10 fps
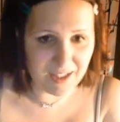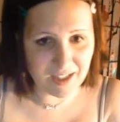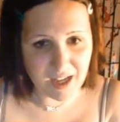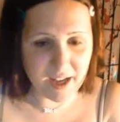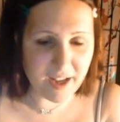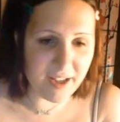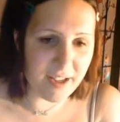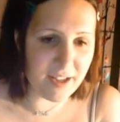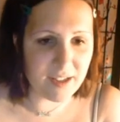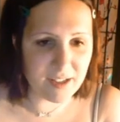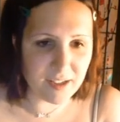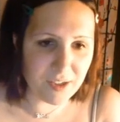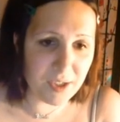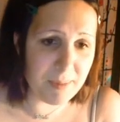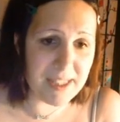Uh,
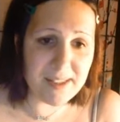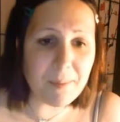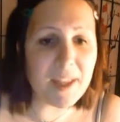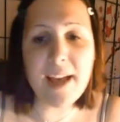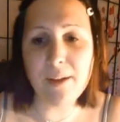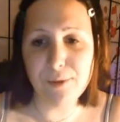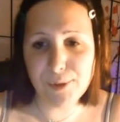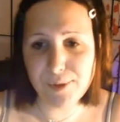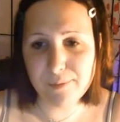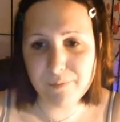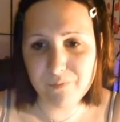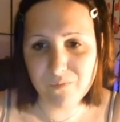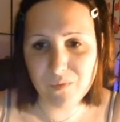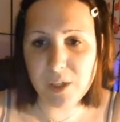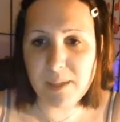could it be something else?
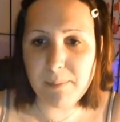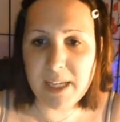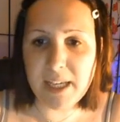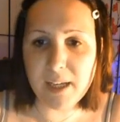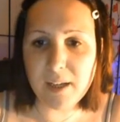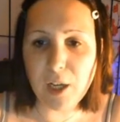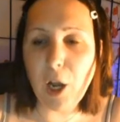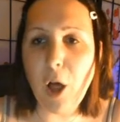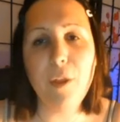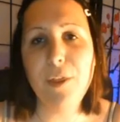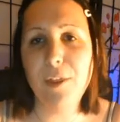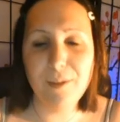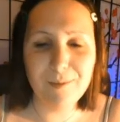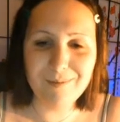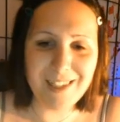Could it be cloth?
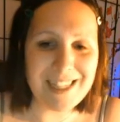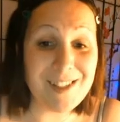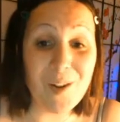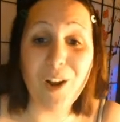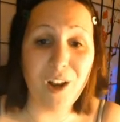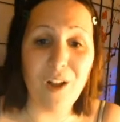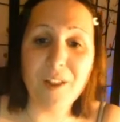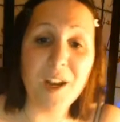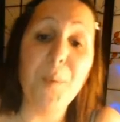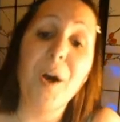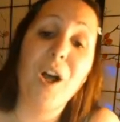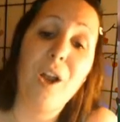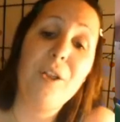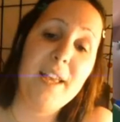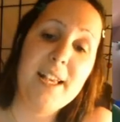It's not cloth. I know what
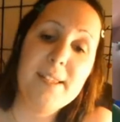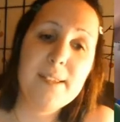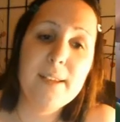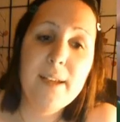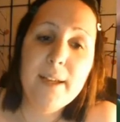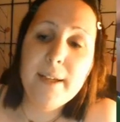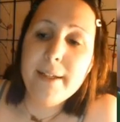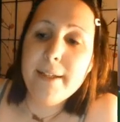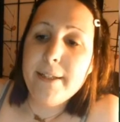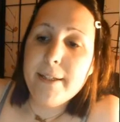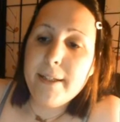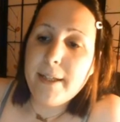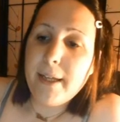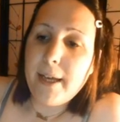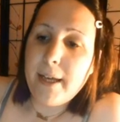cloth is.
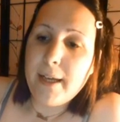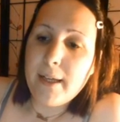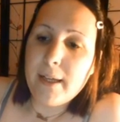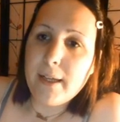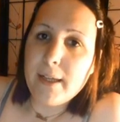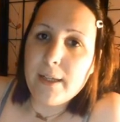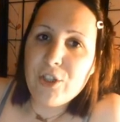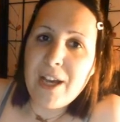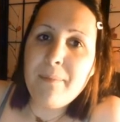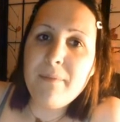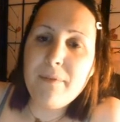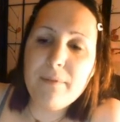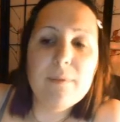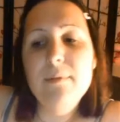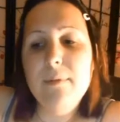Uh, Champ,
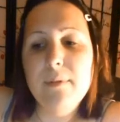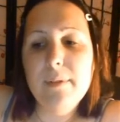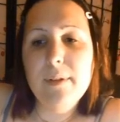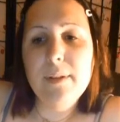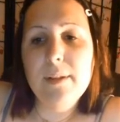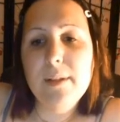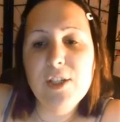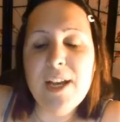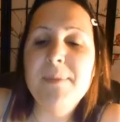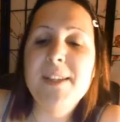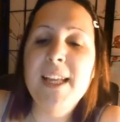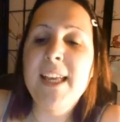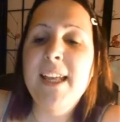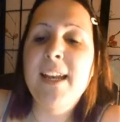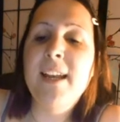Champ's
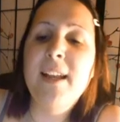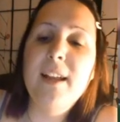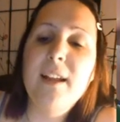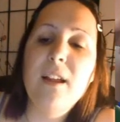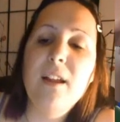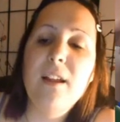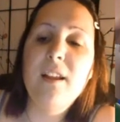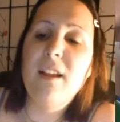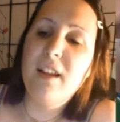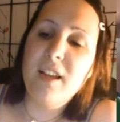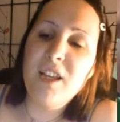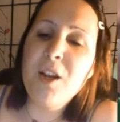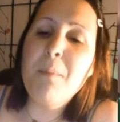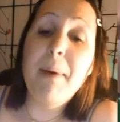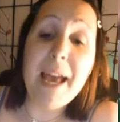thinking, you
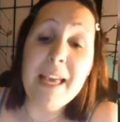don't pay